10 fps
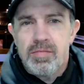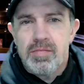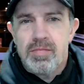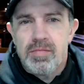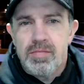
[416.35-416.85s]

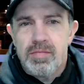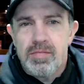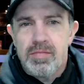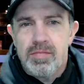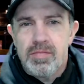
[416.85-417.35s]

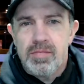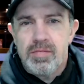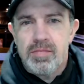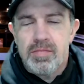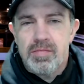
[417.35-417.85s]

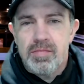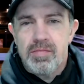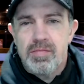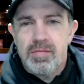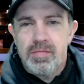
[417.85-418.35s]

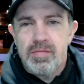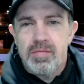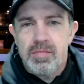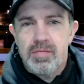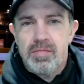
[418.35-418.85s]

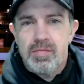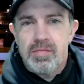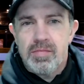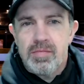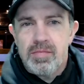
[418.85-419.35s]

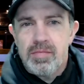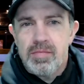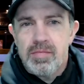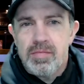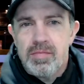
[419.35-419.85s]

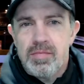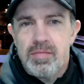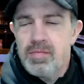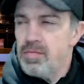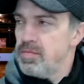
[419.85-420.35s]

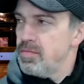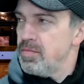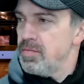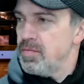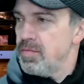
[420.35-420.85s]

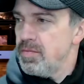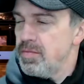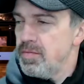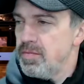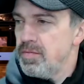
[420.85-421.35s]

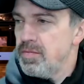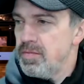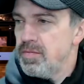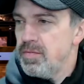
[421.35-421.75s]
No words are spoken by the person on screen.